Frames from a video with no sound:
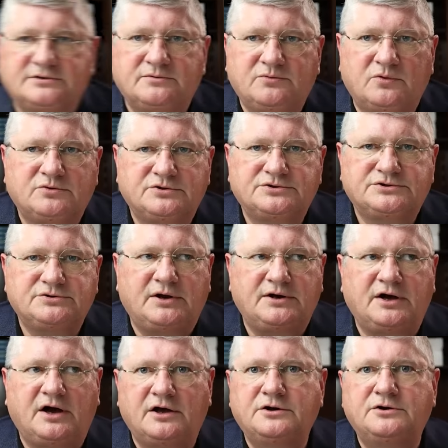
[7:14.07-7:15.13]
It's we're trying
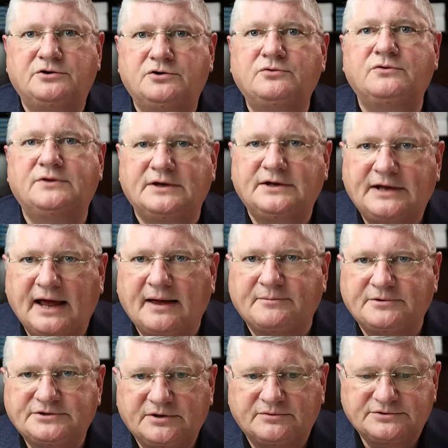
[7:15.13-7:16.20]
to undo the
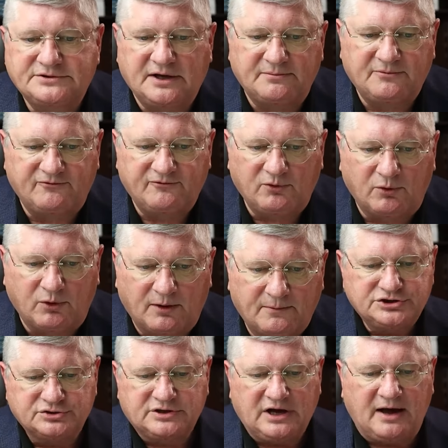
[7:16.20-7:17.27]
damage that was done before.
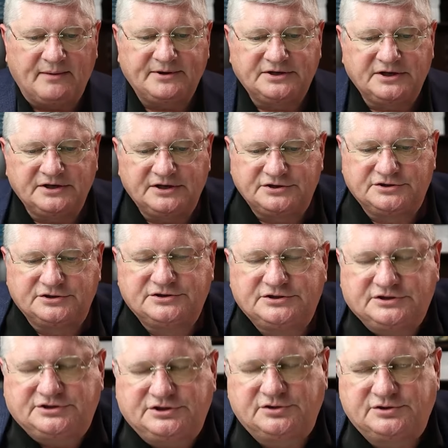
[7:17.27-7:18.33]
So common conditions
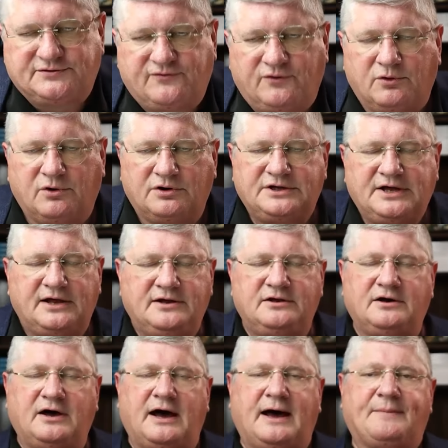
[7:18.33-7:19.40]
it's used for tend
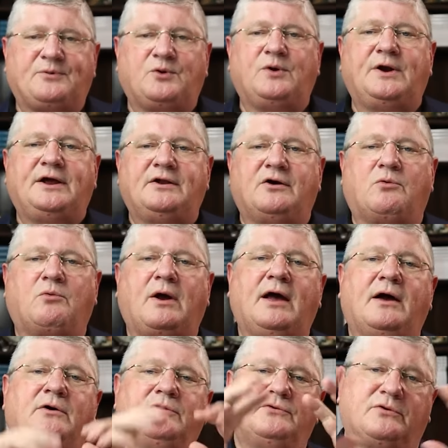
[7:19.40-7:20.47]
to operate
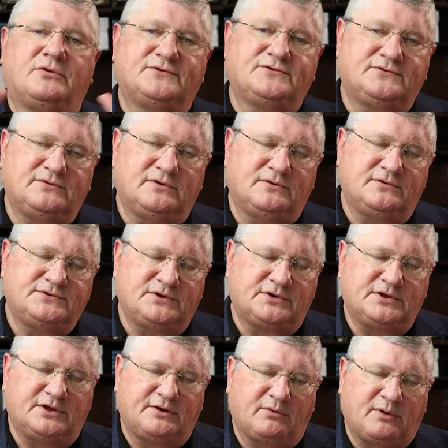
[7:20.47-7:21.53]
around or or
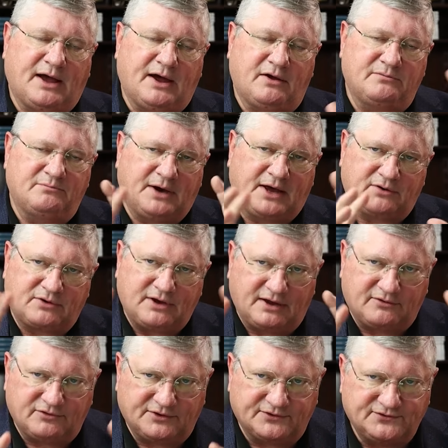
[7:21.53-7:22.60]
circulate around
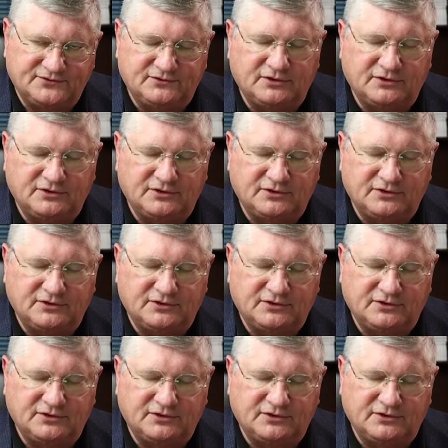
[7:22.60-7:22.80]
mitochondrial